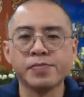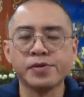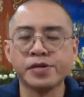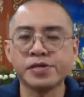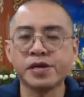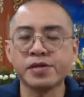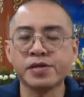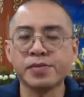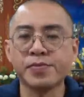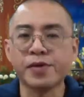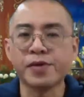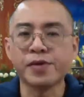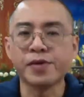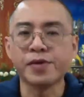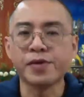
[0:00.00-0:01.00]
put aside
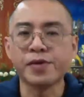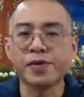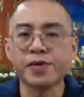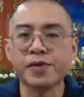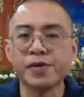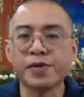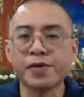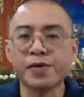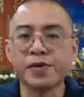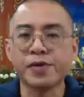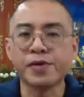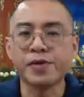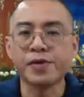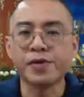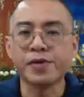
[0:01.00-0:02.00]
the breath
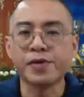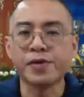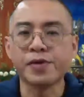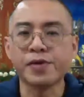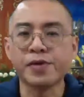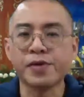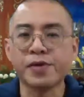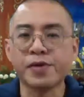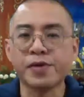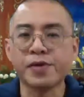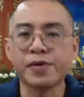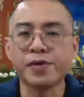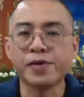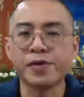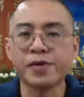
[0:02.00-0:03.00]
and turn our
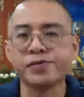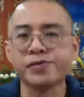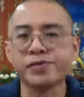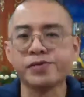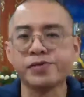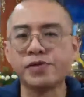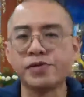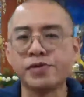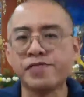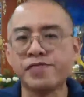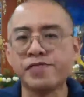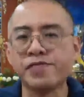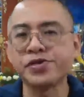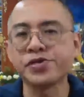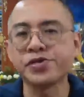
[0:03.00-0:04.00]
attention to the
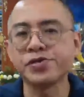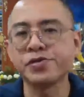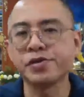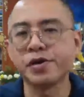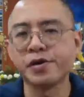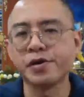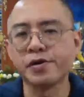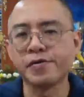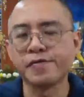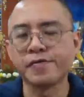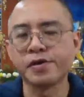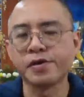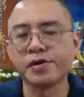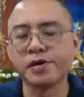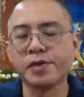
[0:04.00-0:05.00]
cultivation
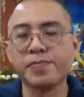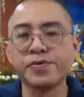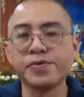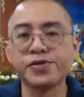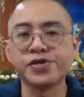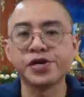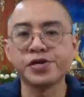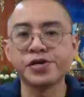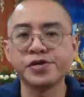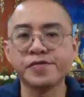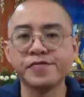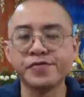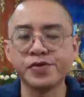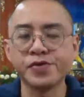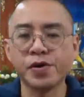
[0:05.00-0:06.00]
of
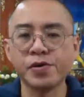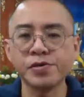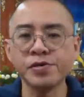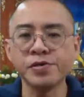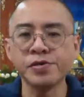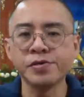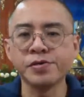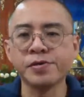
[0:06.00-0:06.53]
appreciative joy.